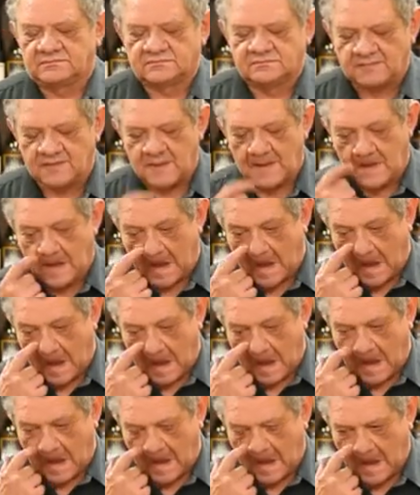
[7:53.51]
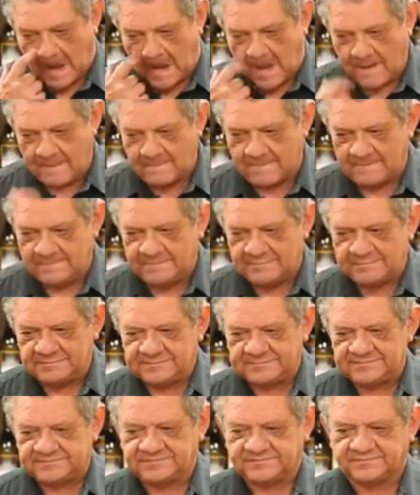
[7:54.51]

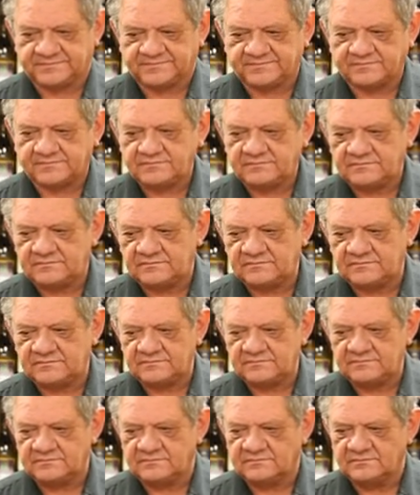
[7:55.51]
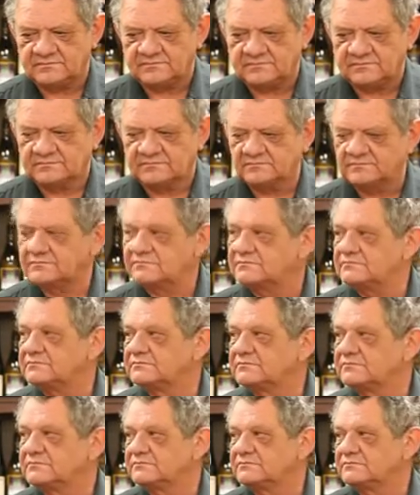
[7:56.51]

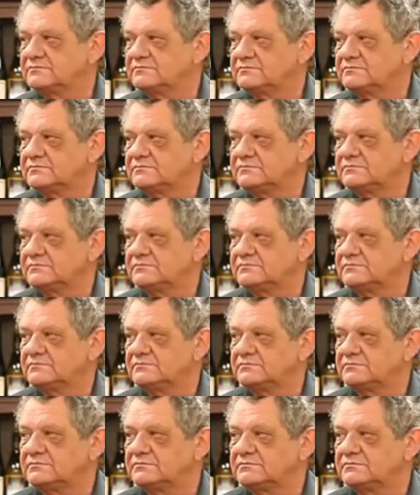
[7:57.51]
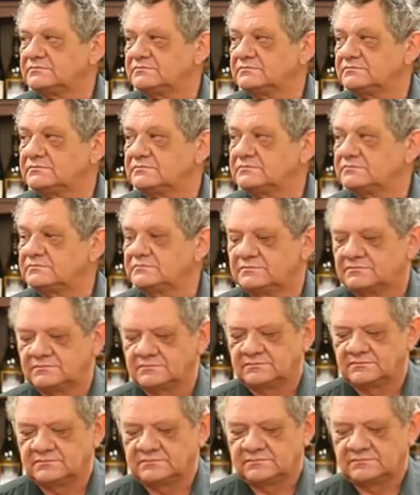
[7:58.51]

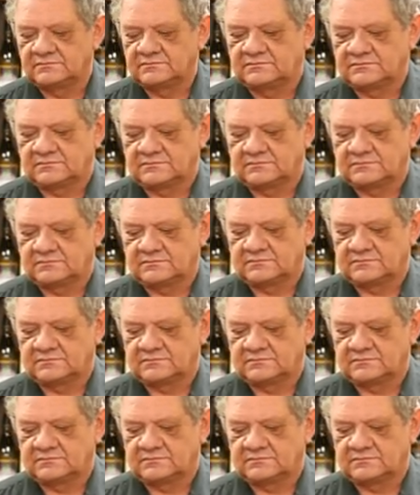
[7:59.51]
[no speech]